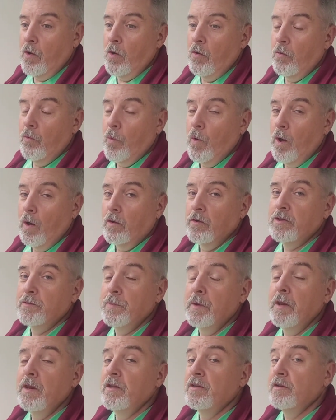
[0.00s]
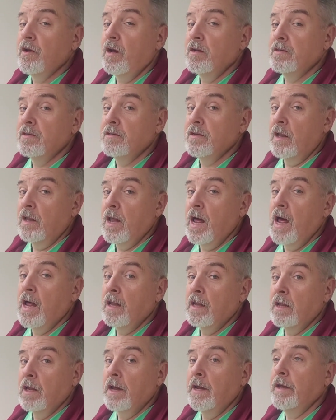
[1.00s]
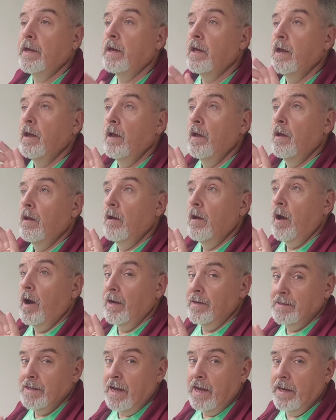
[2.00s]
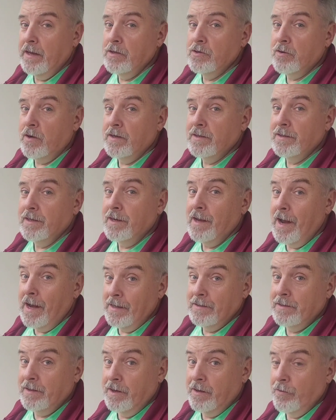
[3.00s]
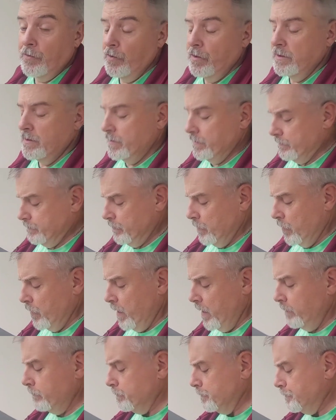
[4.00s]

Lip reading: Well, Speedy sauce is a lot like Italian dressing on steroids. Okay?